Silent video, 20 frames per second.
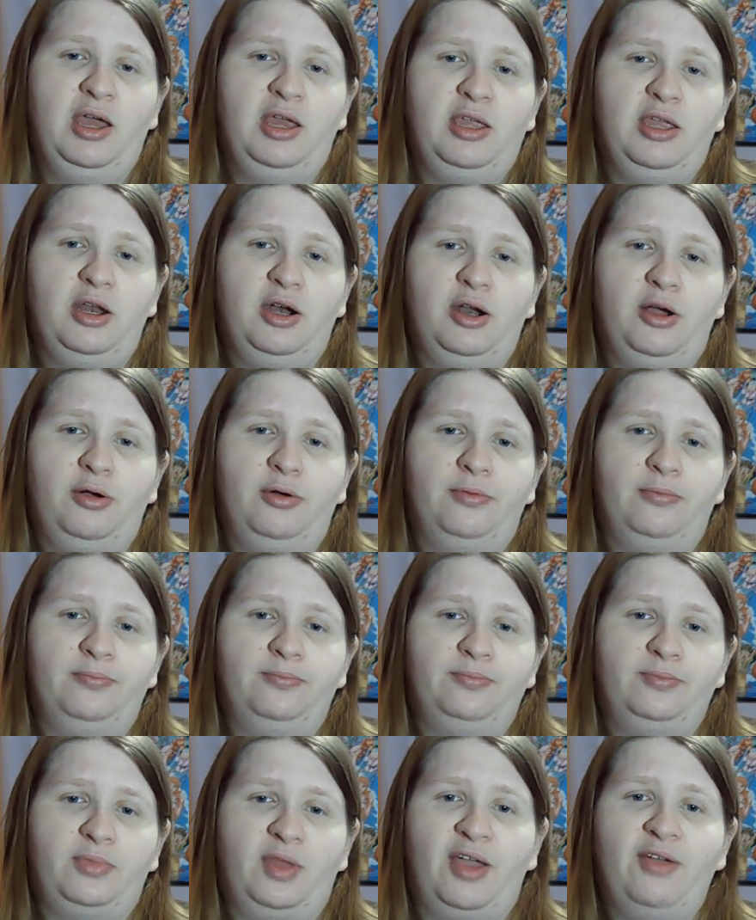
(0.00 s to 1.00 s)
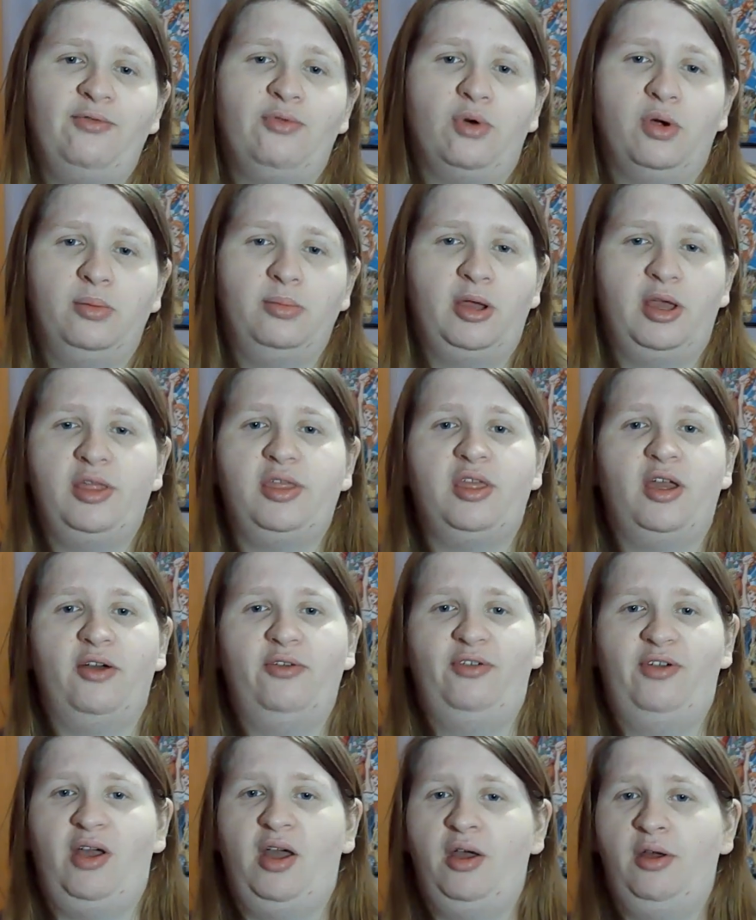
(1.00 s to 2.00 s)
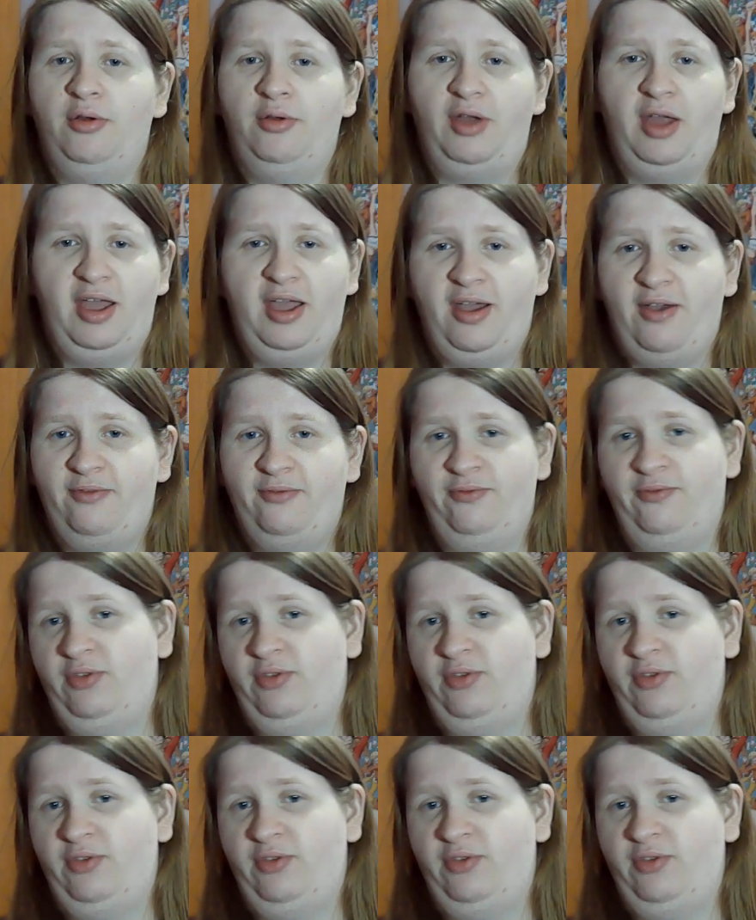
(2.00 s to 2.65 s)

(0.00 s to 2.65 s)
you know, I've worn myself out, I have,